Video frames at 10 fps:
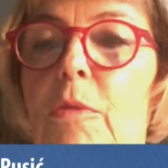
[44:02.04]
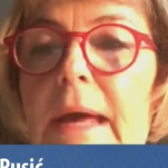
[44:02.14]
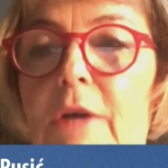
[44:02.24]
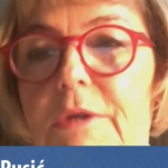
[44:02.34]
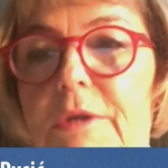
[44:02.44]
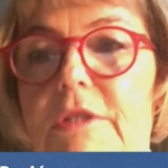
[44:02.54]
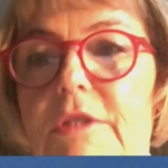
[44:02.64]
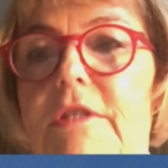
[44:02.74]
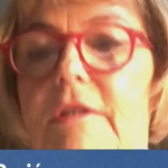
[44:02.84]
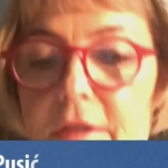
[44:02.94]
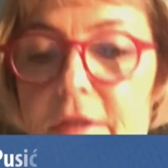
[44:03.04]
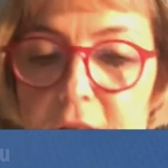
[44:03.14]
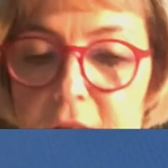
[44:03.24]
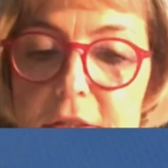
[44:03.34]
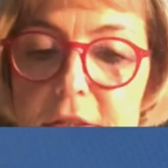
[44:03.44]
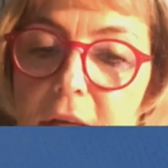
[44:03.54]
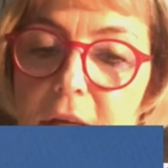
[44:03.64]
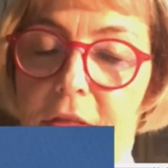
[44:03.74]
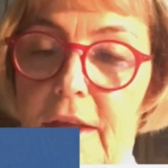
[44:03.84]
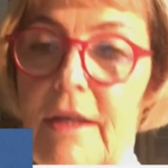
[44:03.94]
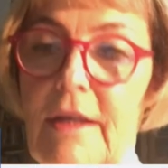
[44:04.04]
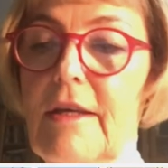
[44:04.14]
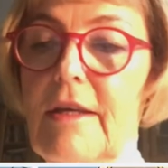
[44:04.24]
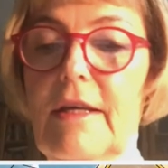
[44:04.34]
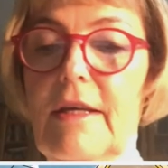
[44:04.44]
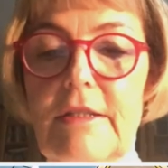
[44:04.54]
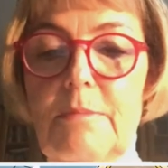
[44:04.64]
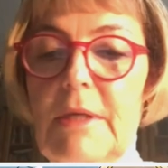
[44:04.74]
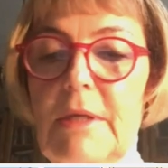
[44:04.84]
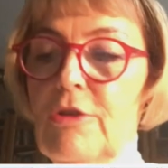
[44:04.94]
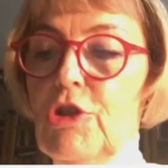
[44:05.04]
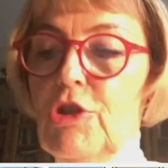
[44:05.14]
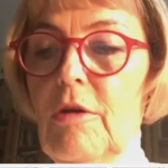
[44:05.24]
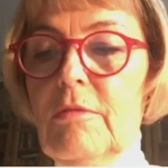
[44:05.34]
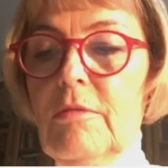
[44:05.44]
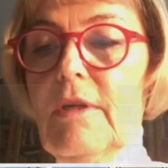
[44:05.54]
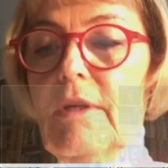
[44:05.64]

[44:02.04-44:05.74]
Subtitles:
backwards. This, I think, has been shown